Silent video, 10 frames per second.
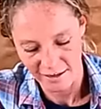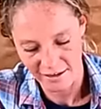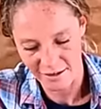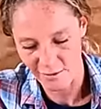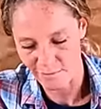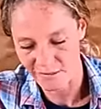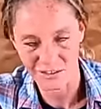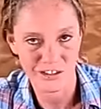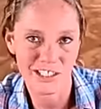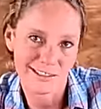
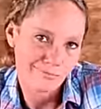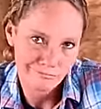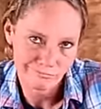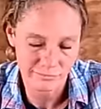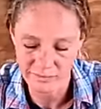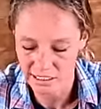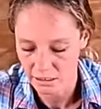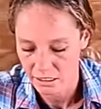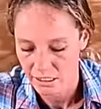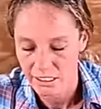it's
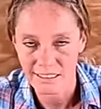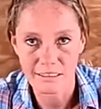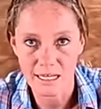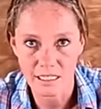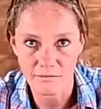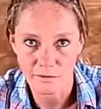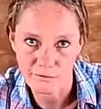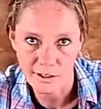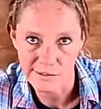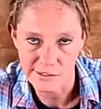not
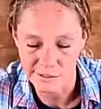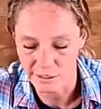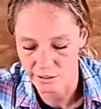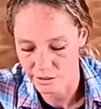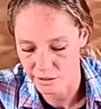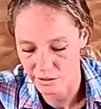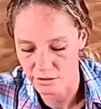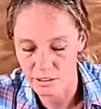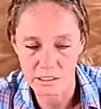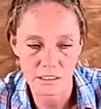even phasing her. So
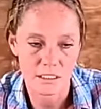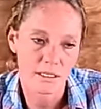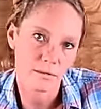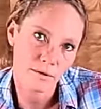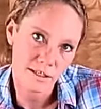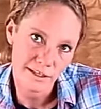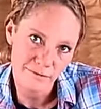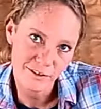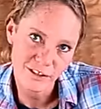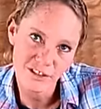she's just like,
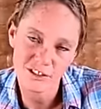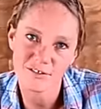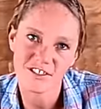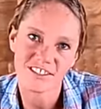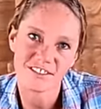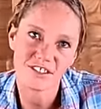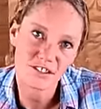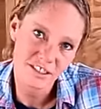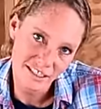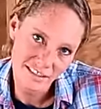whatever. She knows she gets
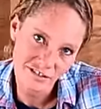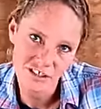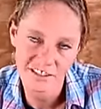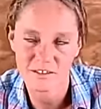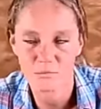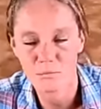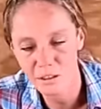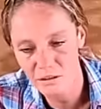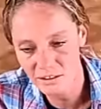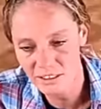treats, she gets
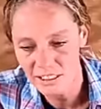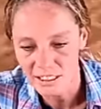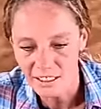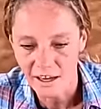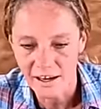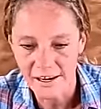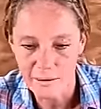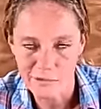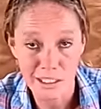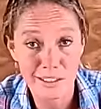milk.
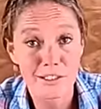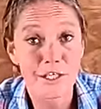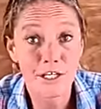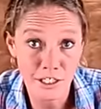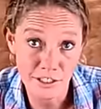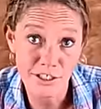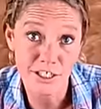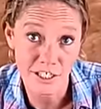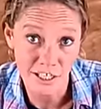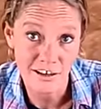She gets the
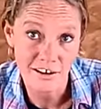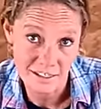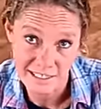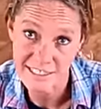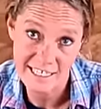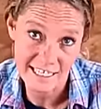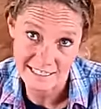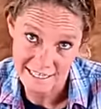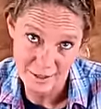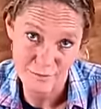good on the
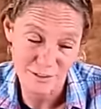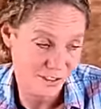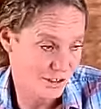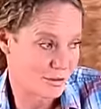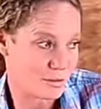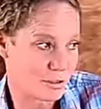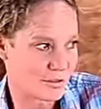stand now because she's